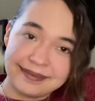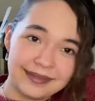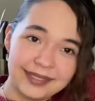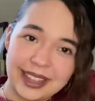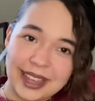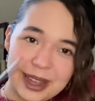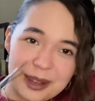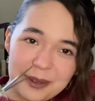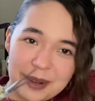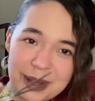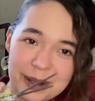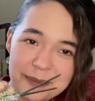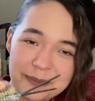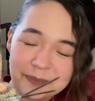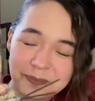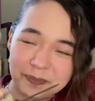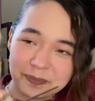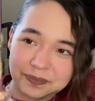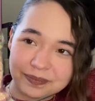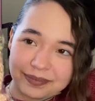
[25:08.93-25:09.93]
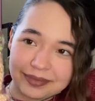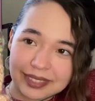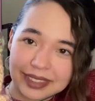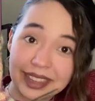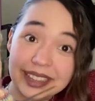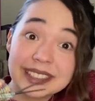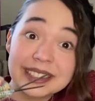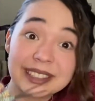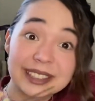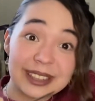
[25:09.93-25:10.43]
oh well.
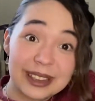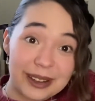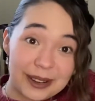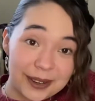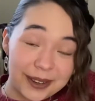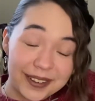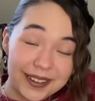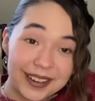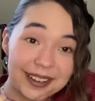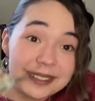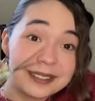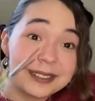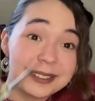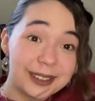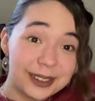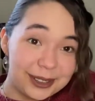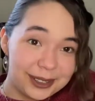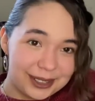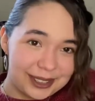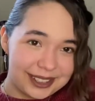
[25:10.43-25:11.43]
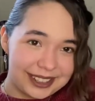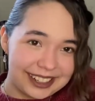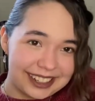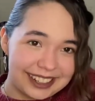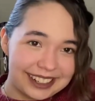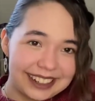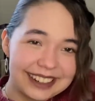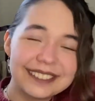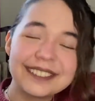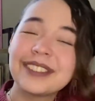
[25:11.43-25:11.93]
So,
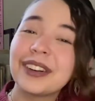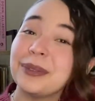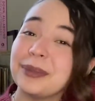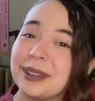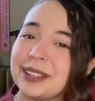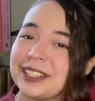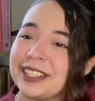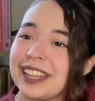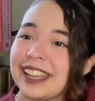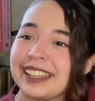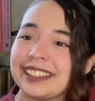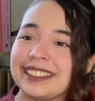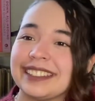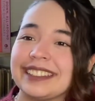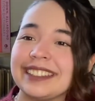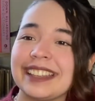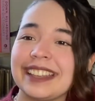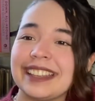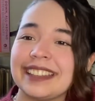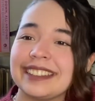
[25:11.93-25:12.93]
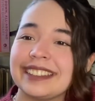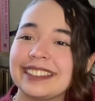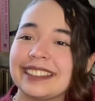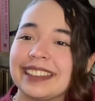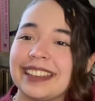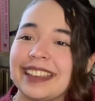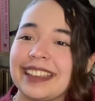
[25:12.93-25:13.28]
Rooster from Enchanted Knits.